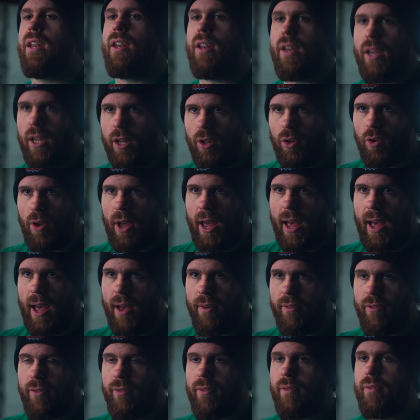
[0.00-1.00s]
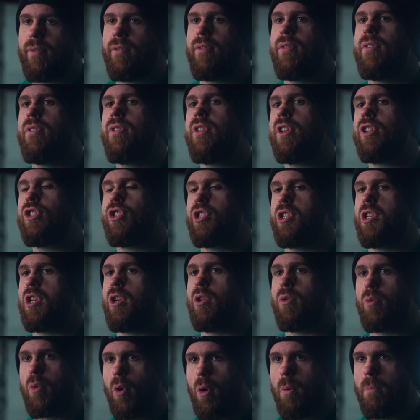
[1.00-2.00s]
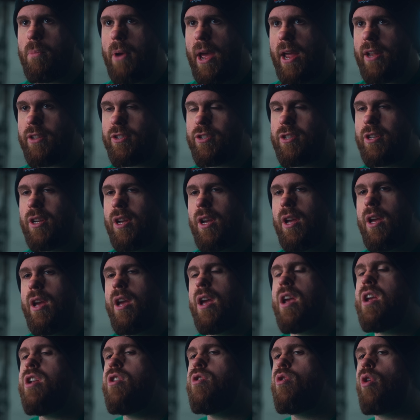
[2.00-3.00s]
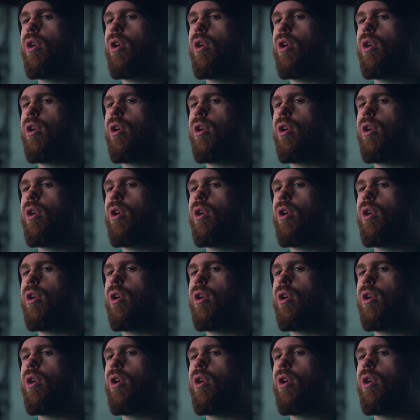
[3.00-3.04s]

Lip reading: need to have the seal row bench in